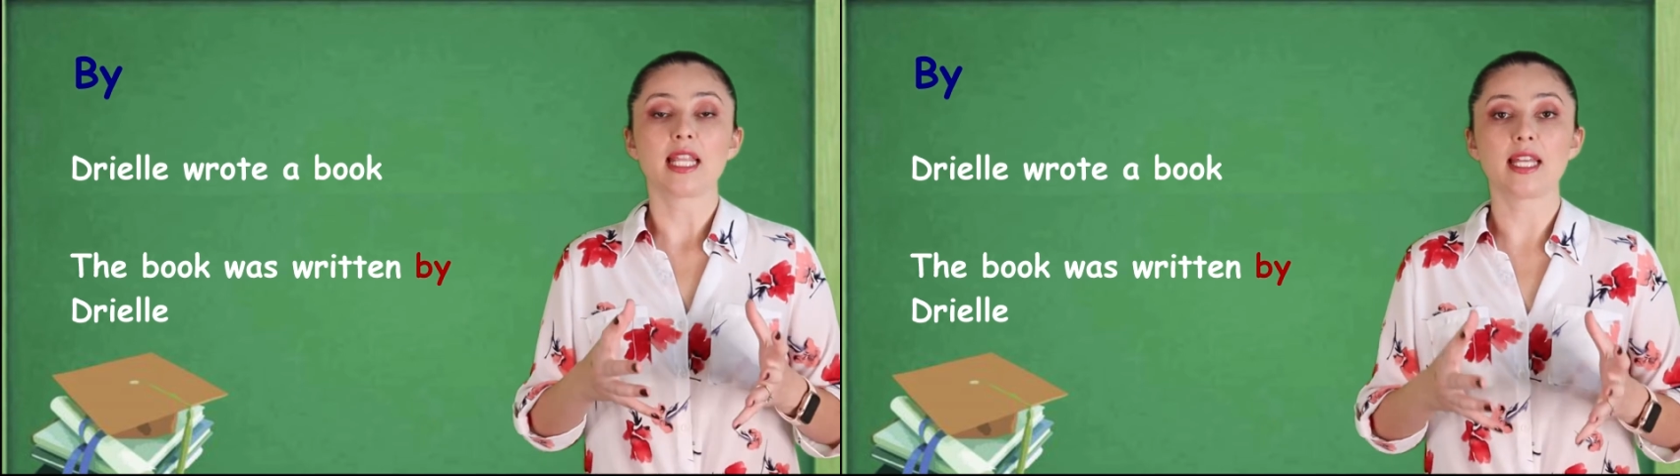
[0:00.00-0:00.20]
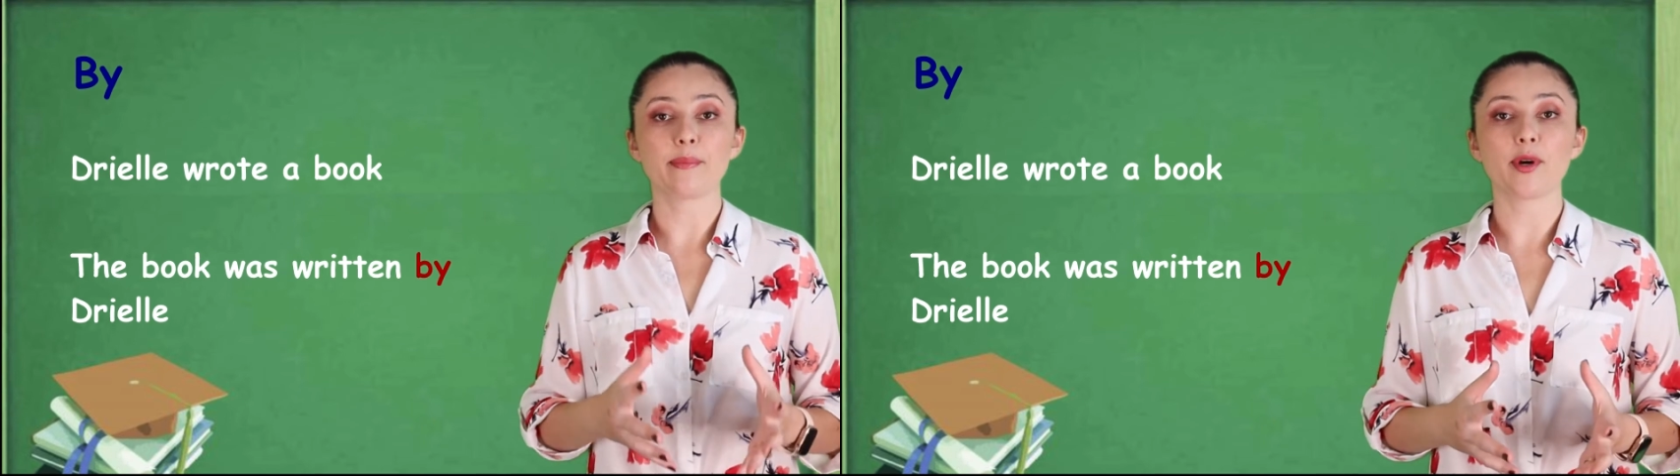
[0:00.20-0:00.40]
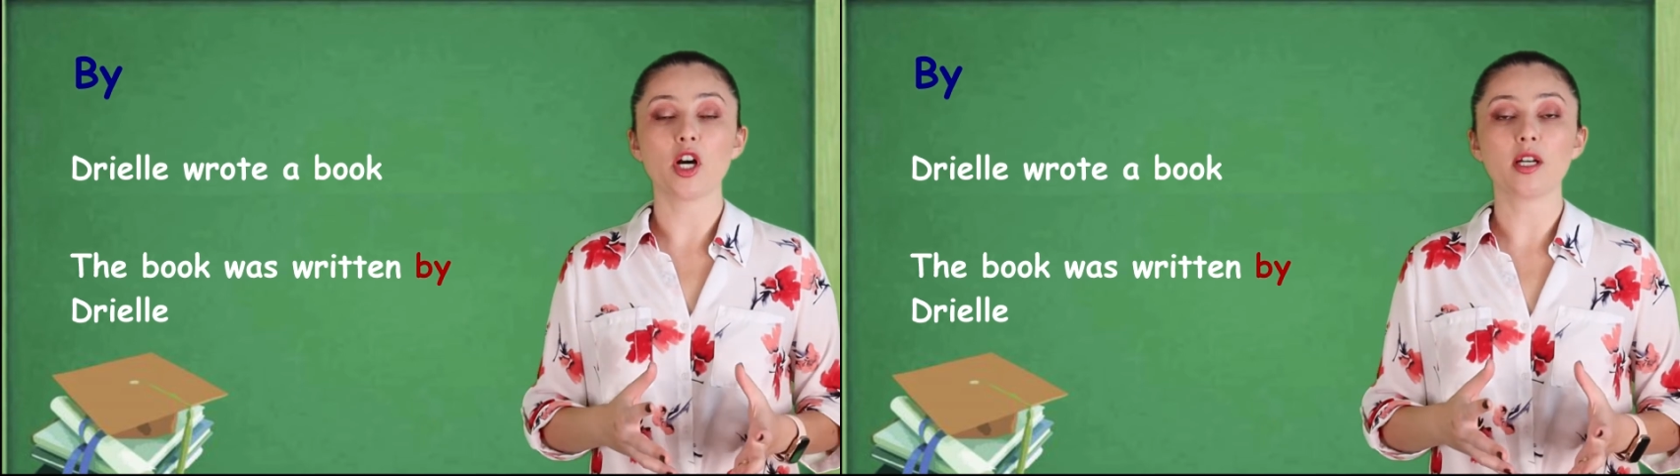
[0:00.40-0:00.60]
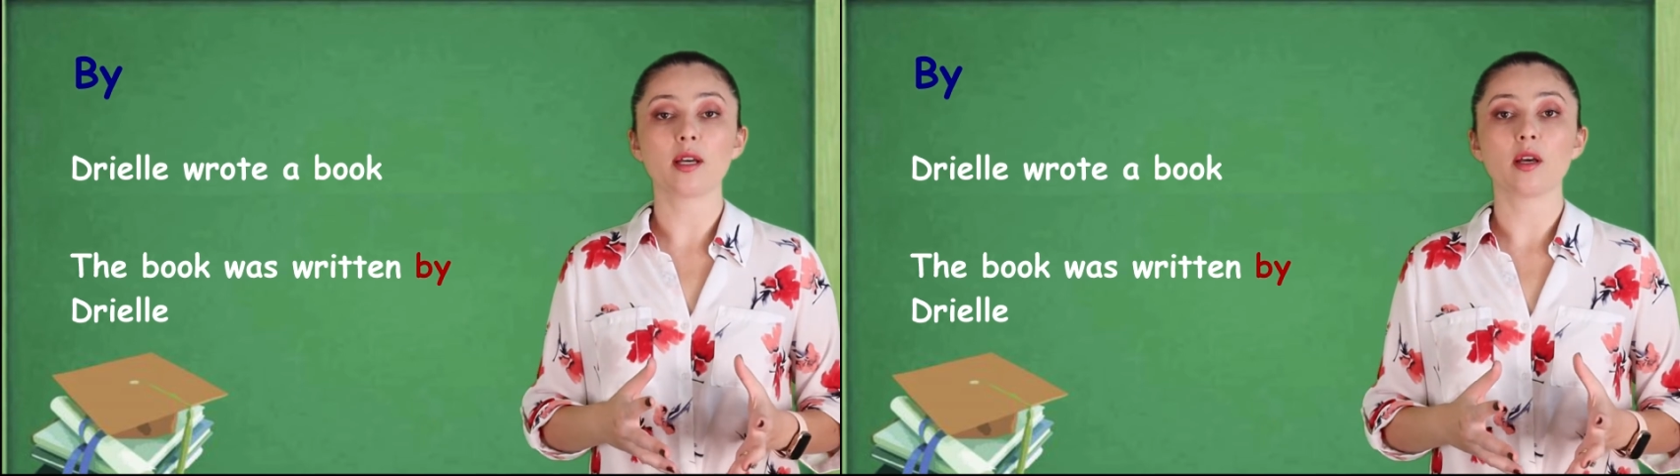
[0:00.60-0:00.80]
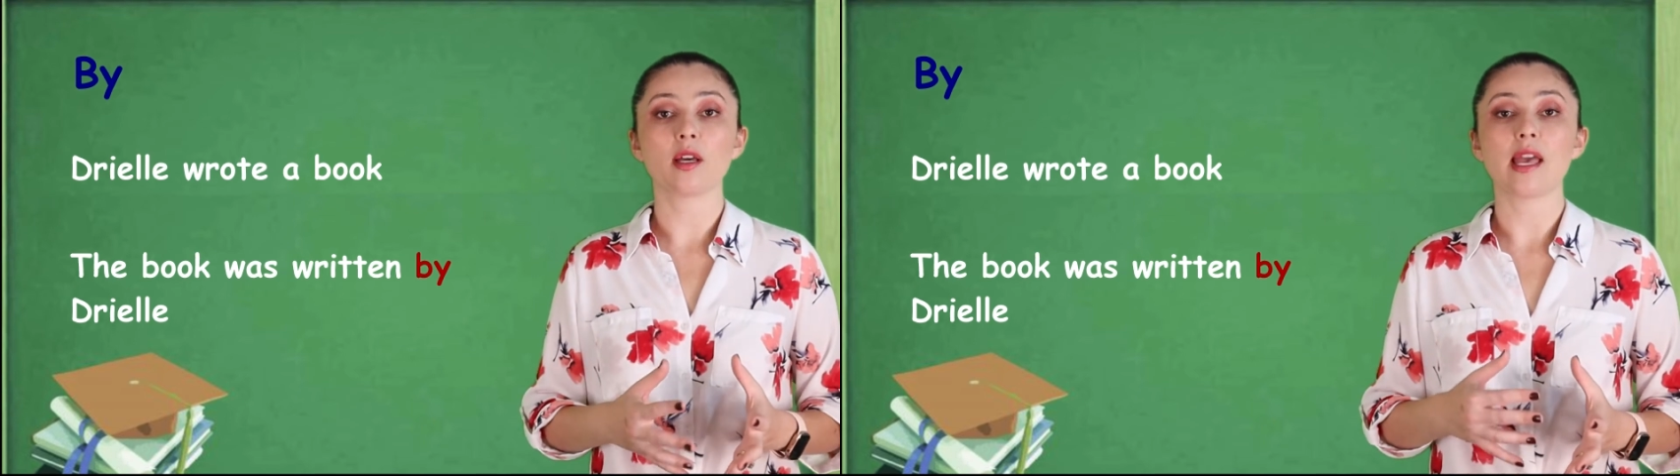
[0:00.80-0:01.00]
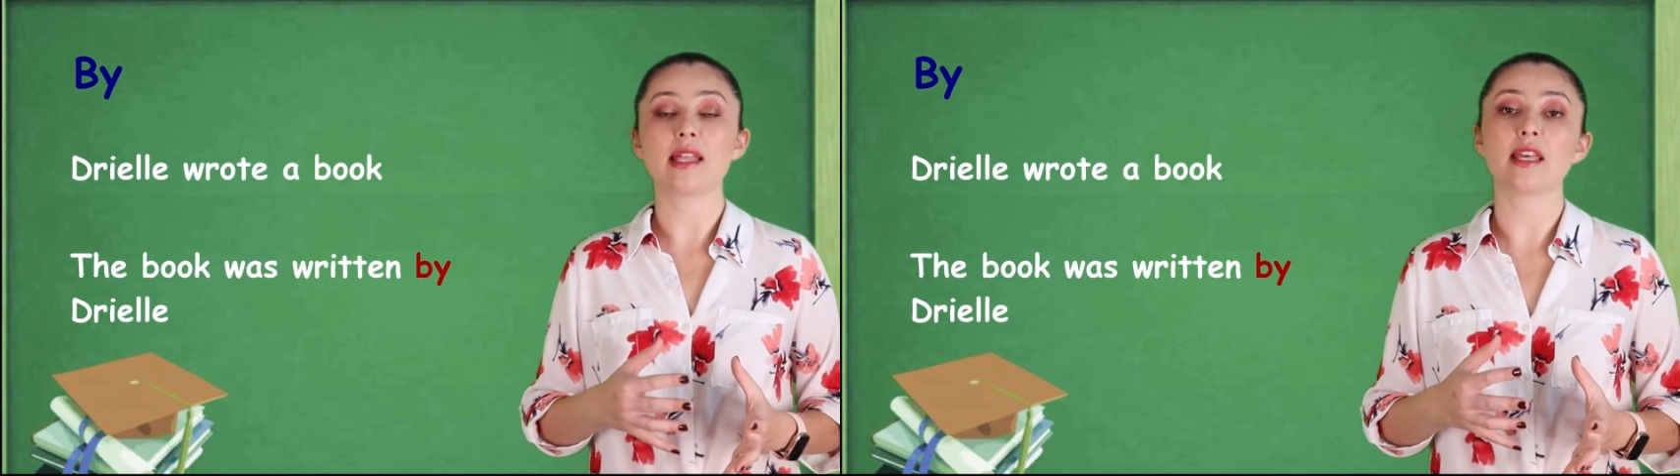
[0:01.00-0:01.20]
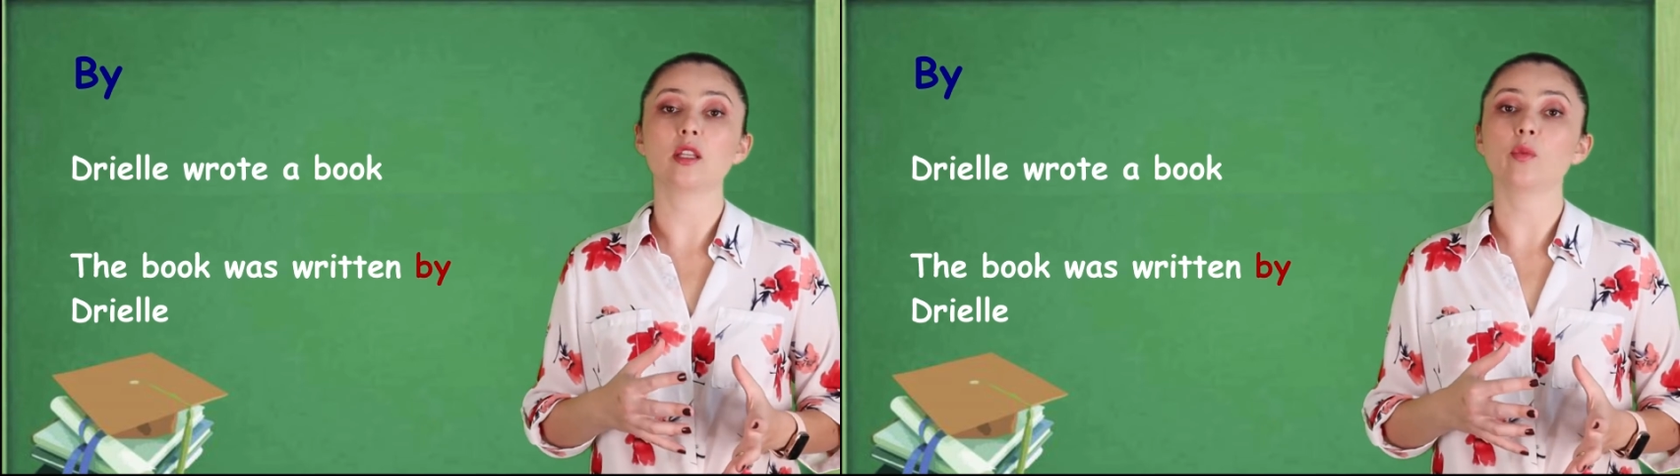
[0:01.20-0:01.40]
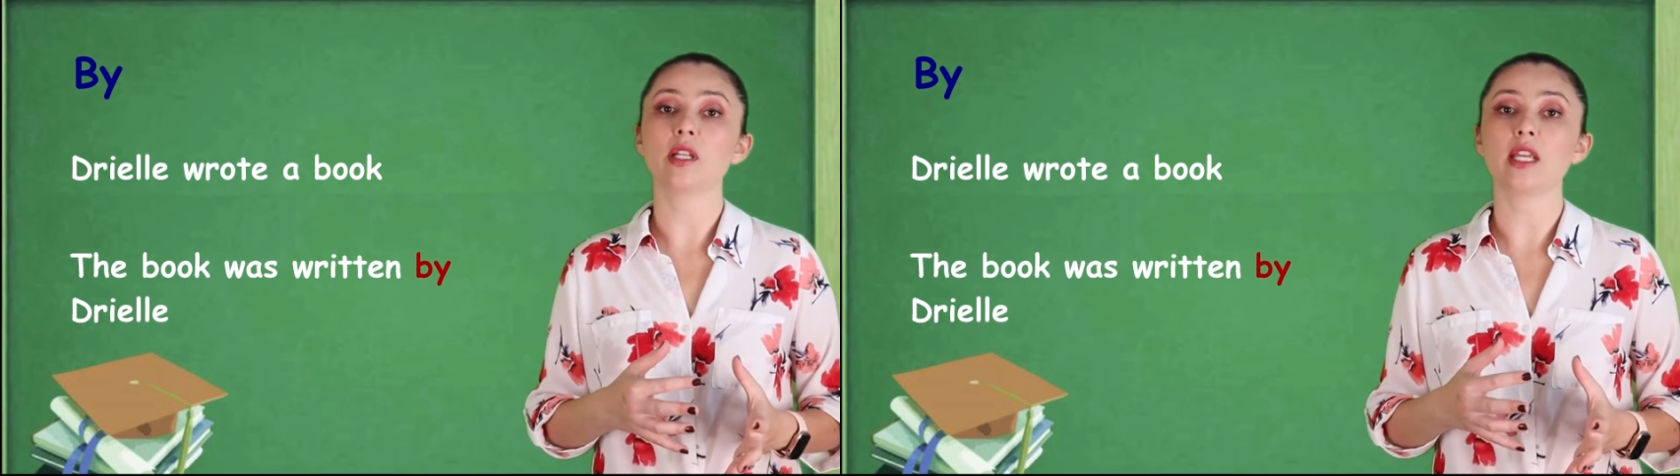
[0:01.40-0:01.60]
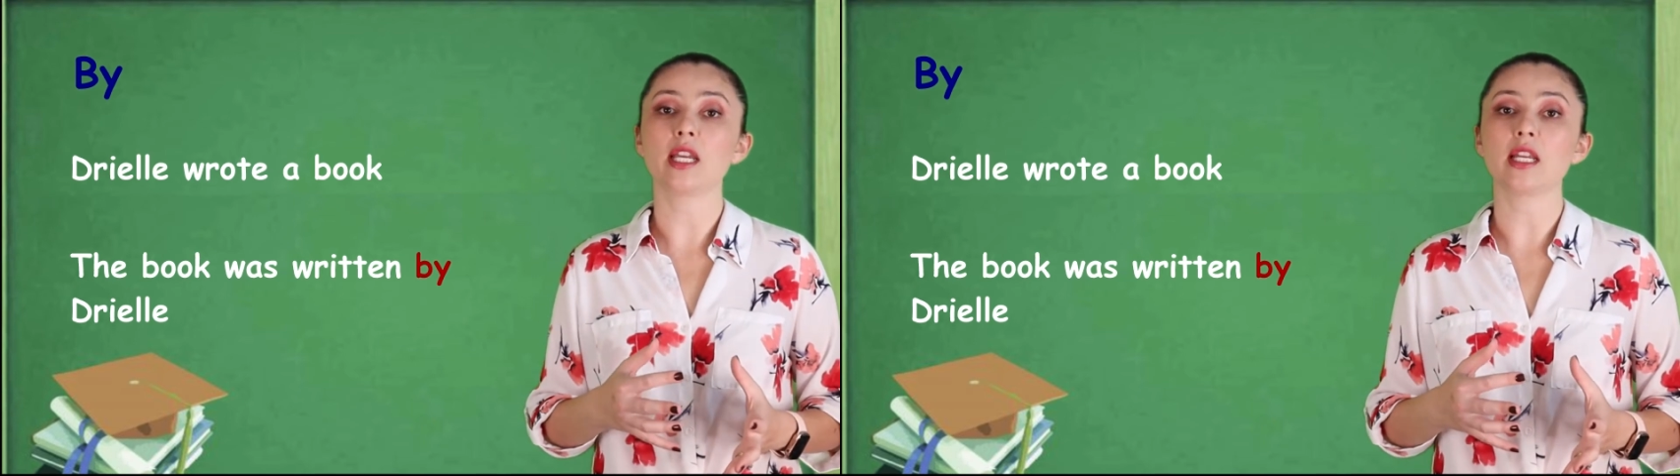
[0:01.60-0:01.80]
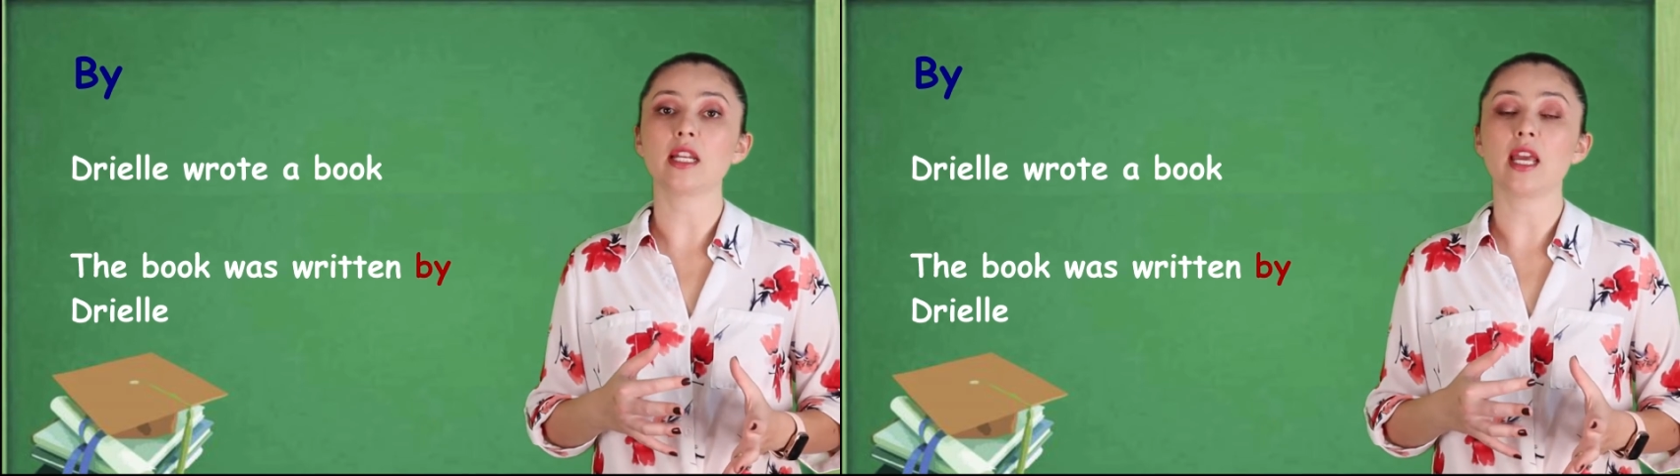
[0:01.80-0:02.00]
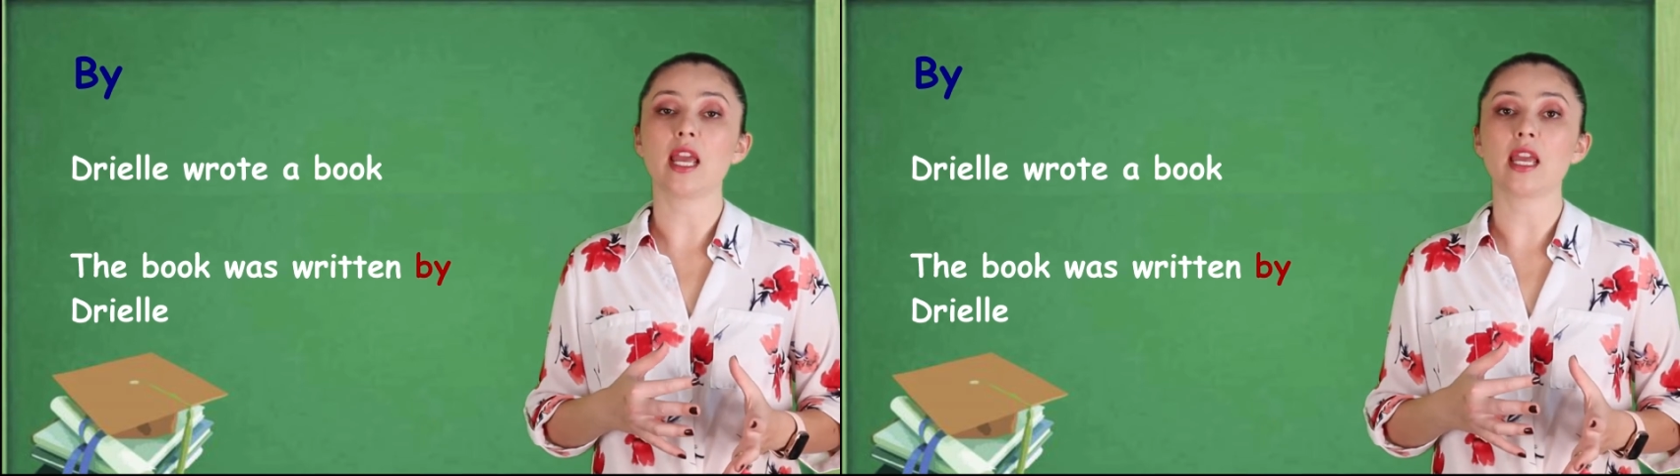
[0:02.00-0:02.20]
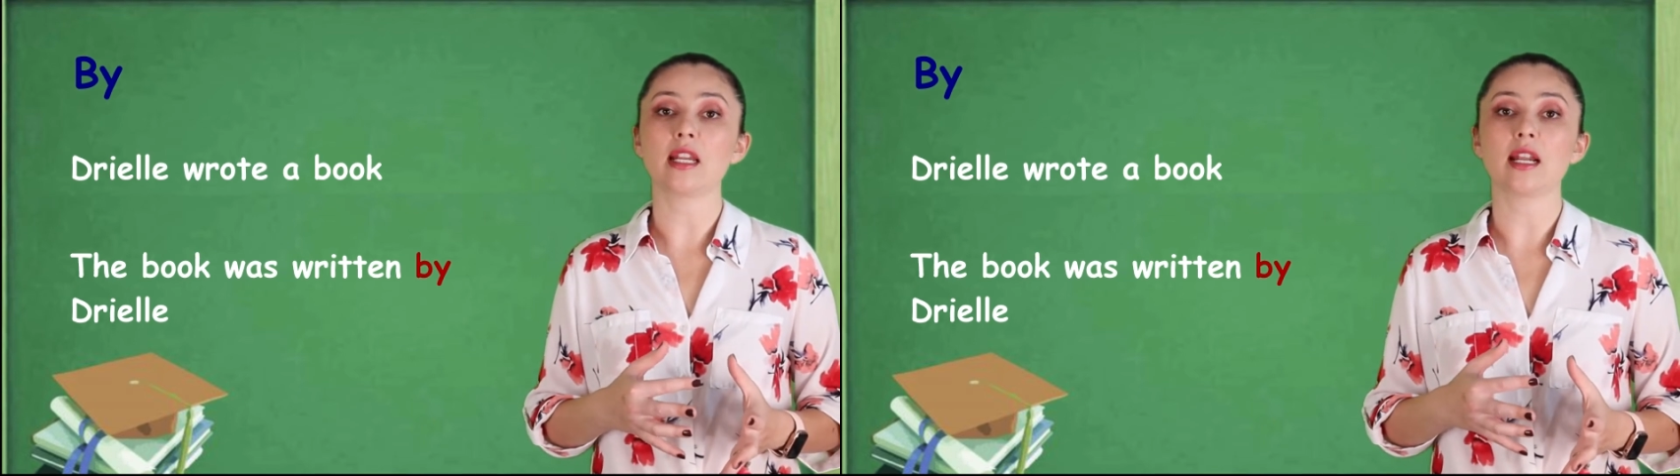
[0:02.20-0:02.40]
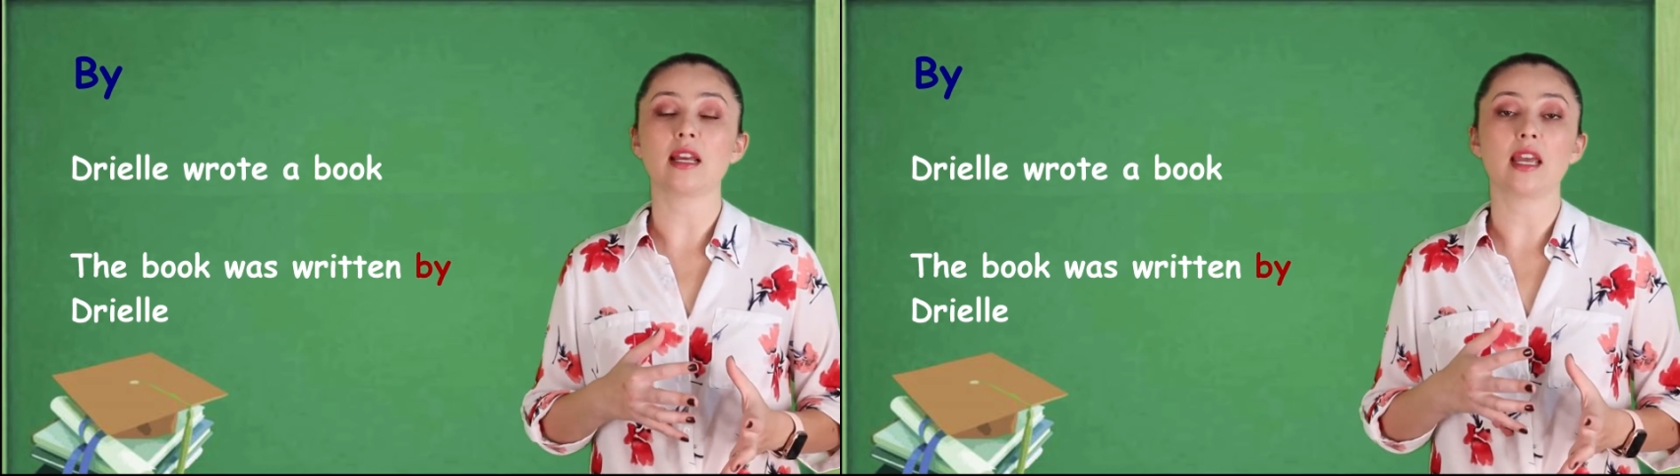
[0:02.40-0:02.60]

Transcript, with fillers: The book, and then we need a,